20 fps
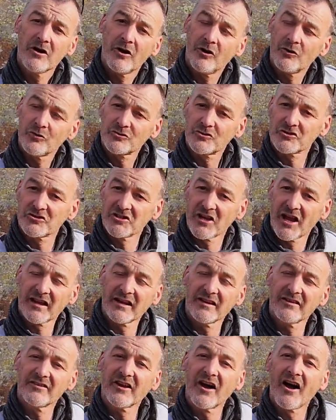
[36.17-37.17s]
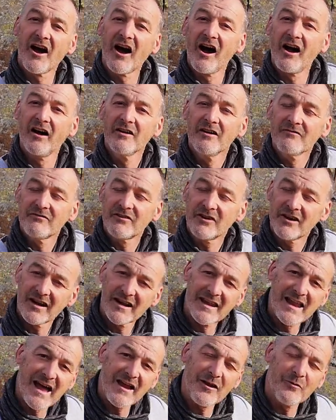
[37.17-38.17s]
Ultrashell is our very
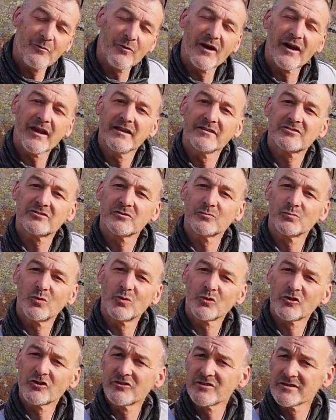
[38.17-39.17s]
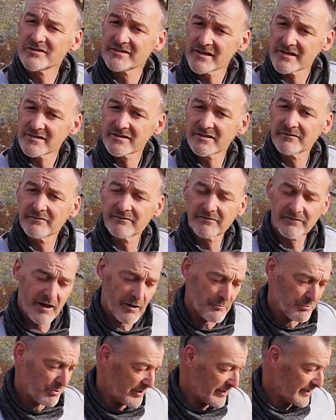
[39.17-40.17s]
lightweight, water-resistant
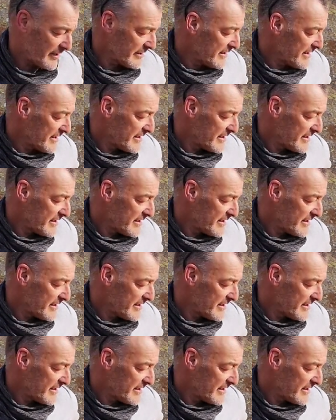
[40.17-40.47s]
fabric.